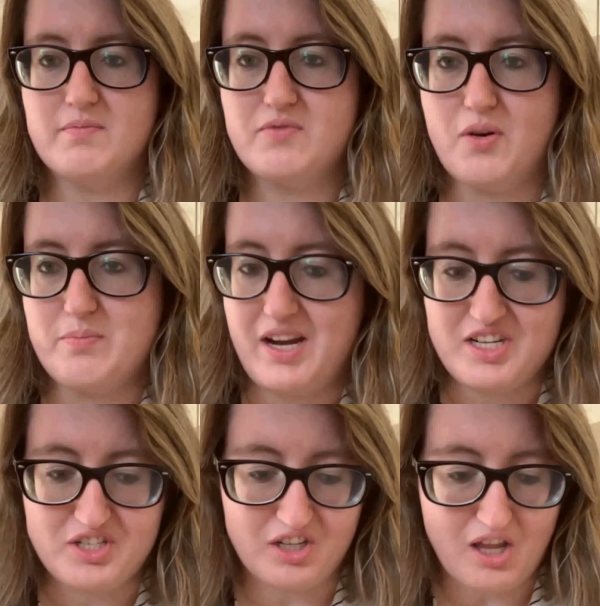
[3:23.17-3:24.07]
From
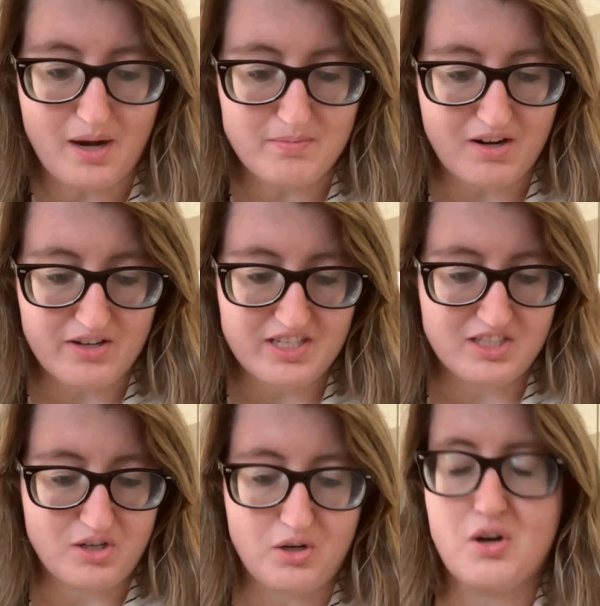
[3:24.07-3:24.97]
ancient
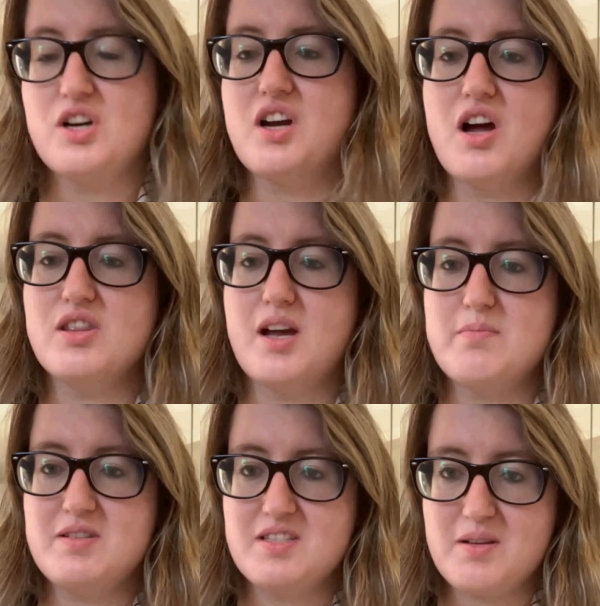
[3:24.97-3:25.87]
libraries to current
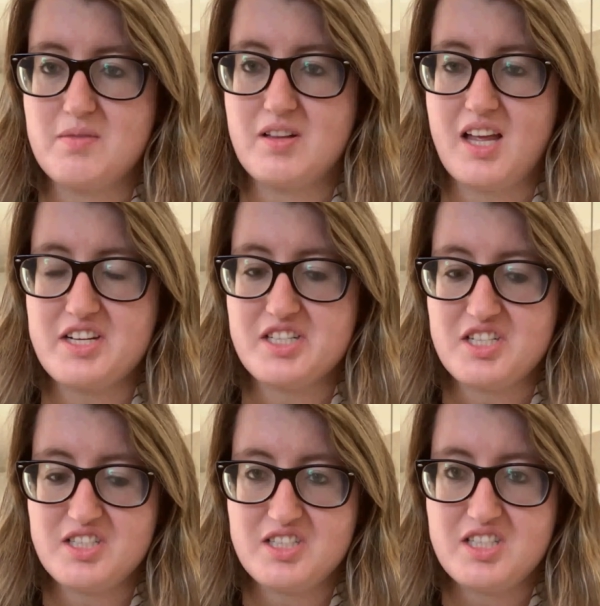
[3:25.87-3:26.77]
online museum
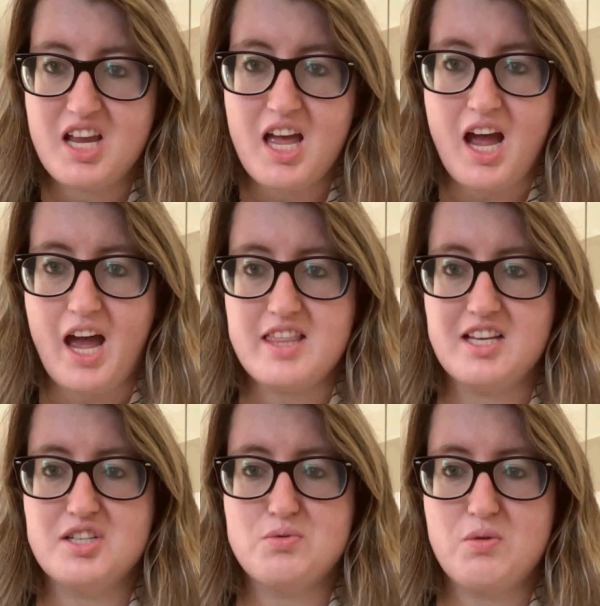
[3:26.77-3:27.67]
collections.
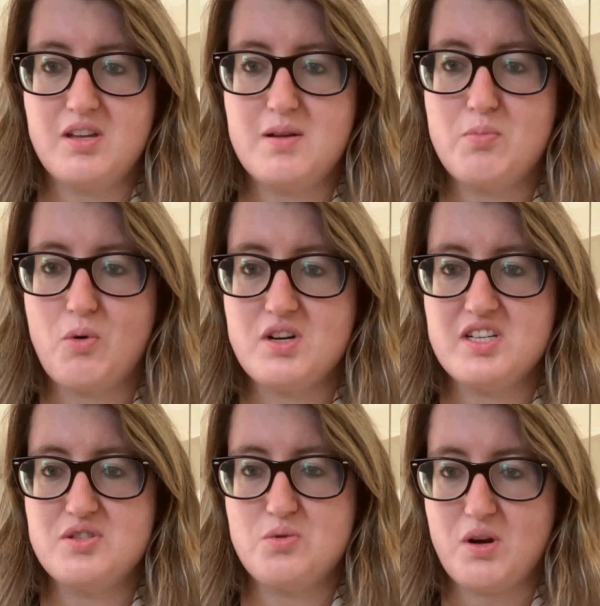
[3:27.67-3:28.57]
I think it's really
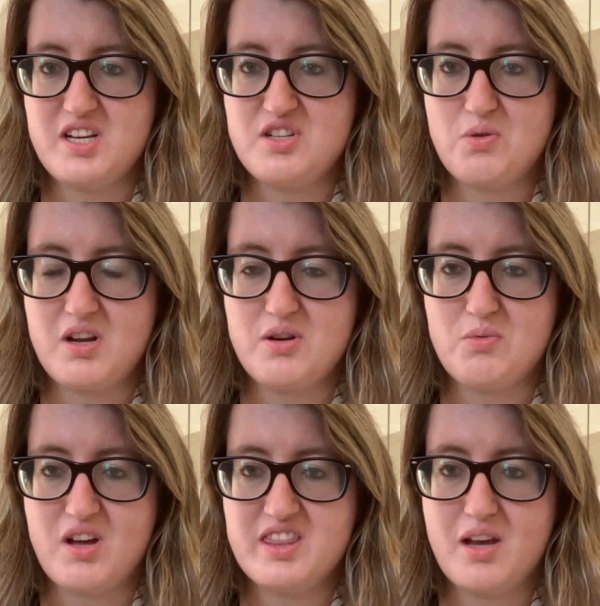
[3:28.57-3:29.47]
important in
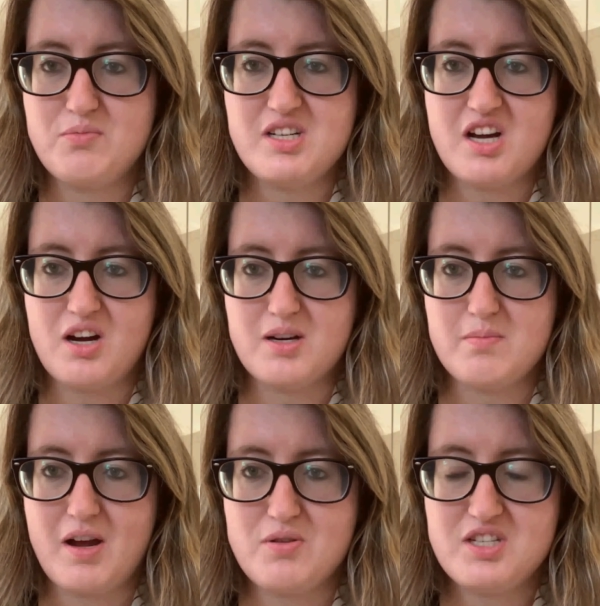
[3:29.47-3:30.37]
2021 that we
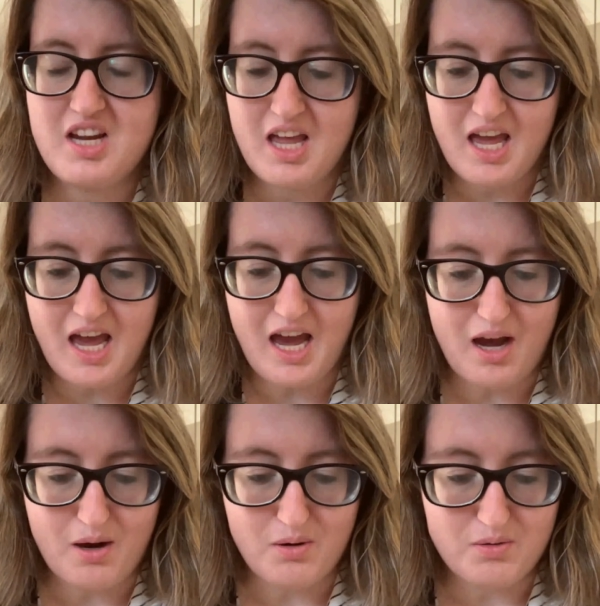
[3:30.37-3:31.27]
talk about
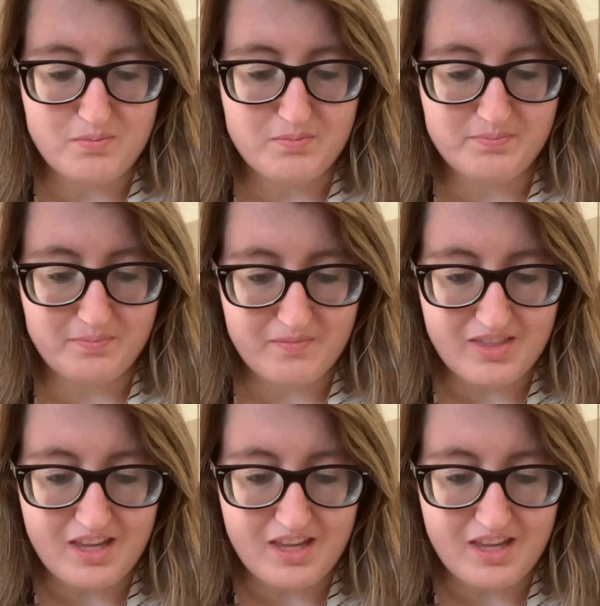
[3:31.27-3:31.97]
how